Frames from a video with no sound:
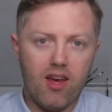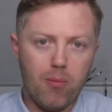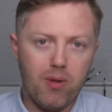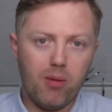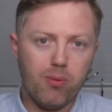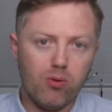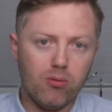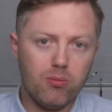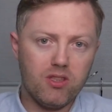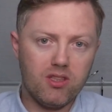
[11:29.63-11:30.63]

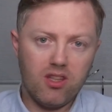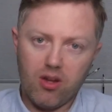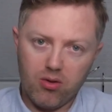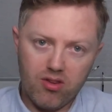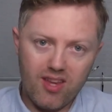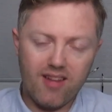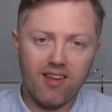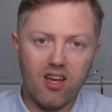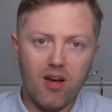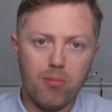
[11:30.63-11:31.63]
people,
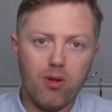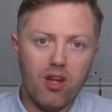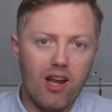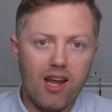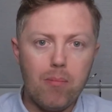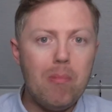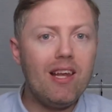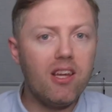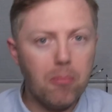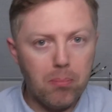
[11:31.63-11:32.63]
setting up like 1
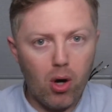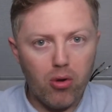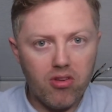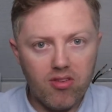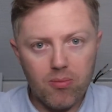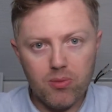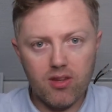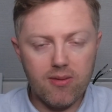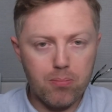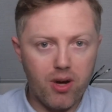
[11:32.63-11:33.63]
million bots
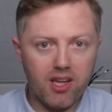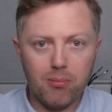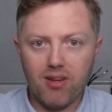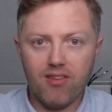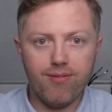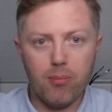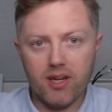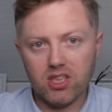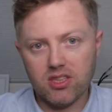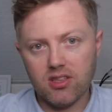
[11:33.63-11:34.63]
spreading
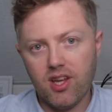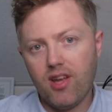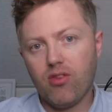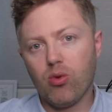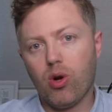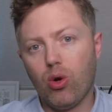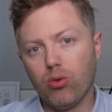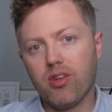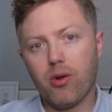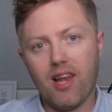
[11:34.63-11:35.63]
misinformation to
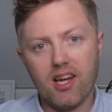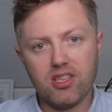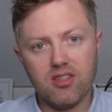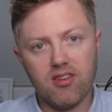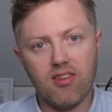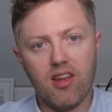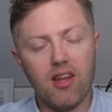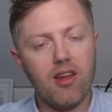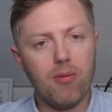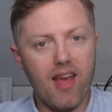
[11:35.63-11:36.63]
alter elections.
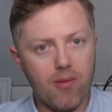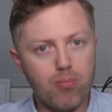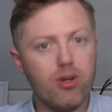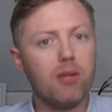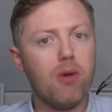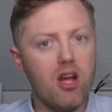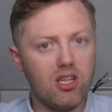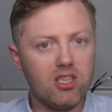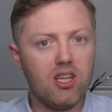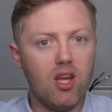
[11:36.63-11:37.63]
And that's pretty
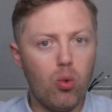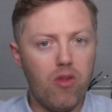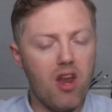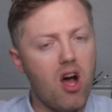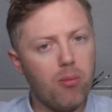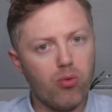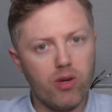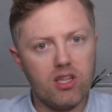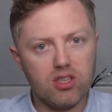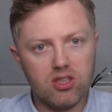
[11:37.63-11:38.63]
much within arm's
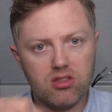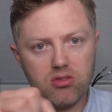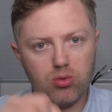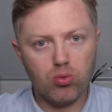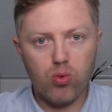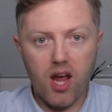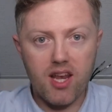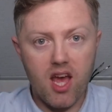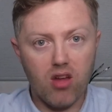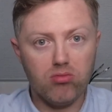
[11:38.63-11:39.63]
reach right
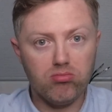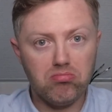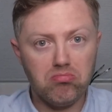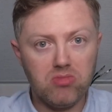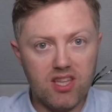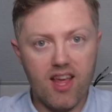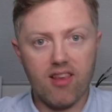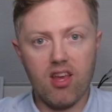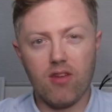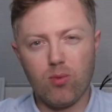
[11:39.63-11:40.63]
now. So that's
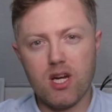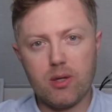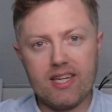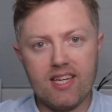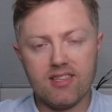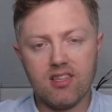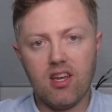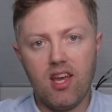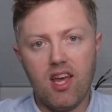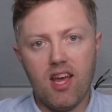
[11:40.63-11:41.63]
kind of where it is.
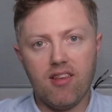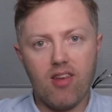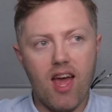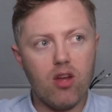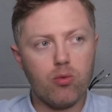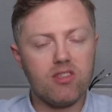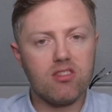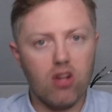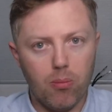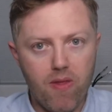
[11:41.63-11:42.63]
And so how do we
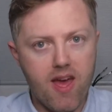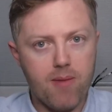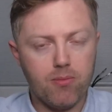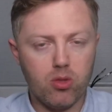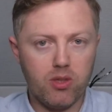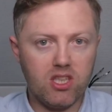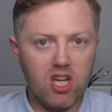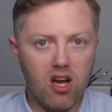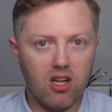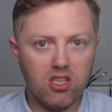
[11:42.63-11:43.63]
stop that? Do we
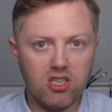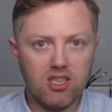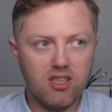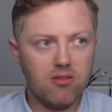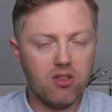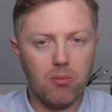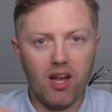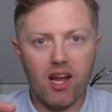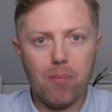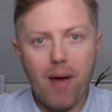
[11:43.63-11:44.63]
charge something
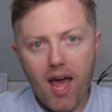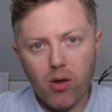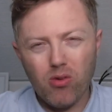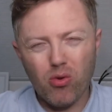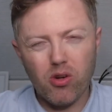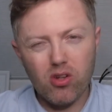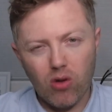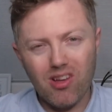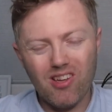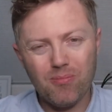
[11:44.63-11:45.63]
like £1 or
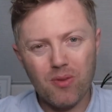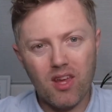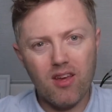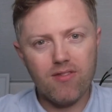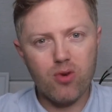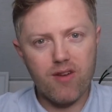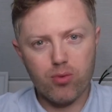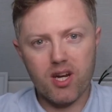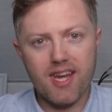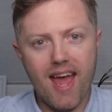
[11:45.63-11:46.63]
$1 for
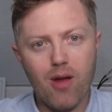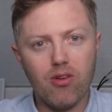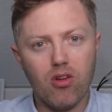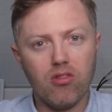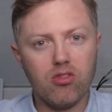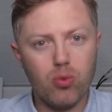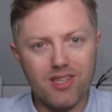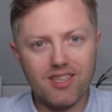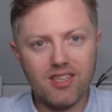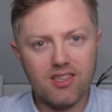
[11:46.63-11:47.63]
every account on
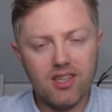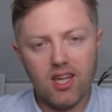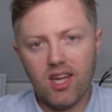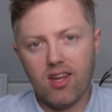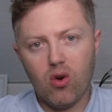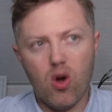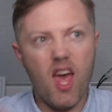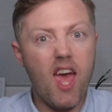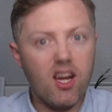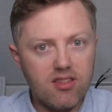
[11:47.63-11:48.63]
Twitter or
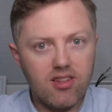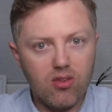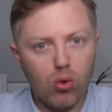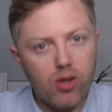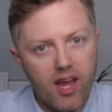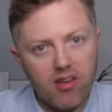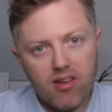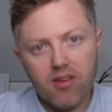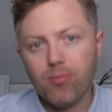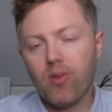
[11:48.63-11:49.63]
X? It's called X
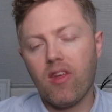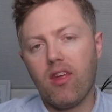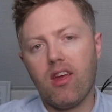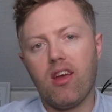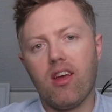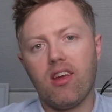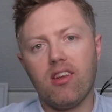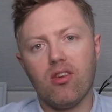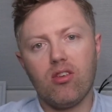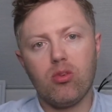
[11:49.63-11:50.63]
now. How
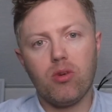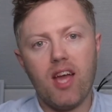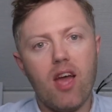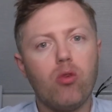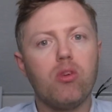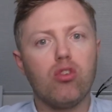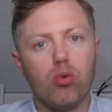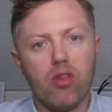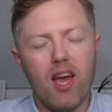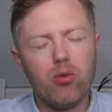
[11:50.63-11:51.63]
do we
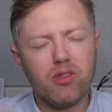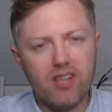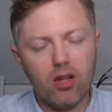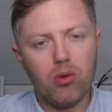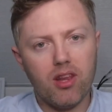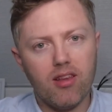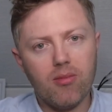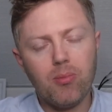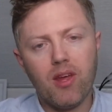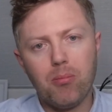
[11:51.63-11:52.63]
do that? How do we deal with this?
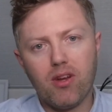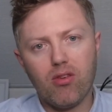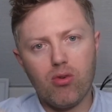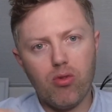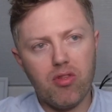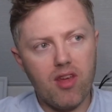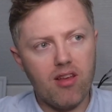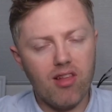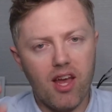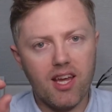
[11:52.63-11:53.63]
Because all the
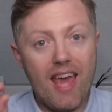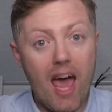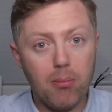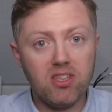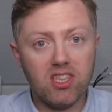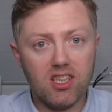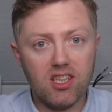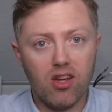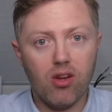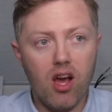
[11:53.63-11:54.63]
things like capture,
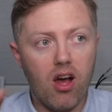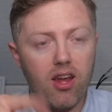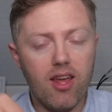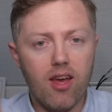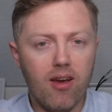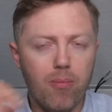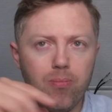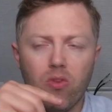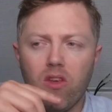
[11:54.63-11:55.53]
can